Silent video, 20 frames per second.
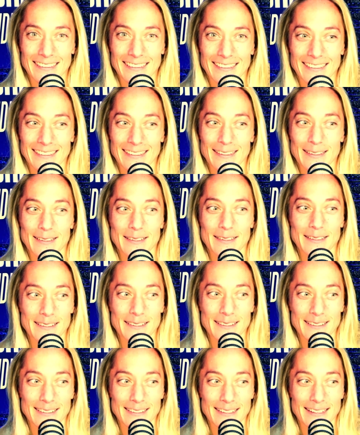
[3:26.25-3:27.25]
You are
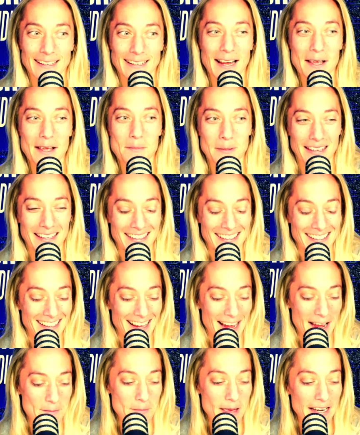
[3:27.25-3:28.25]
here. I
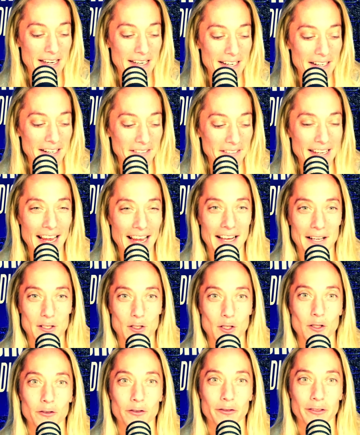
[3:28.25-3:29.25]
made it on the
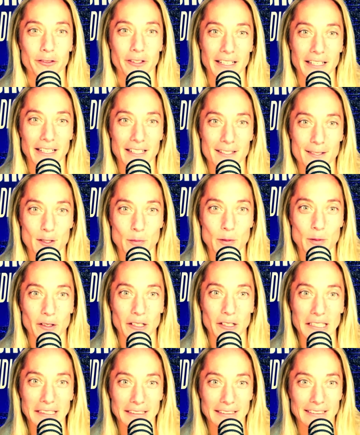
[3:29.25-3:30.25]
asshole flight.
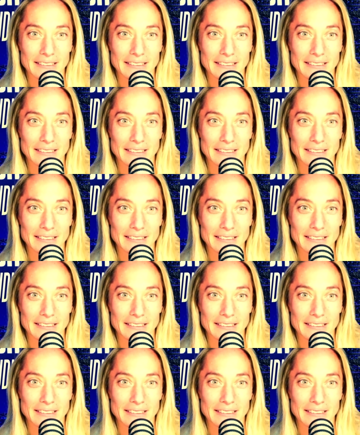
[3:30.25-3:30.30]
Spirit.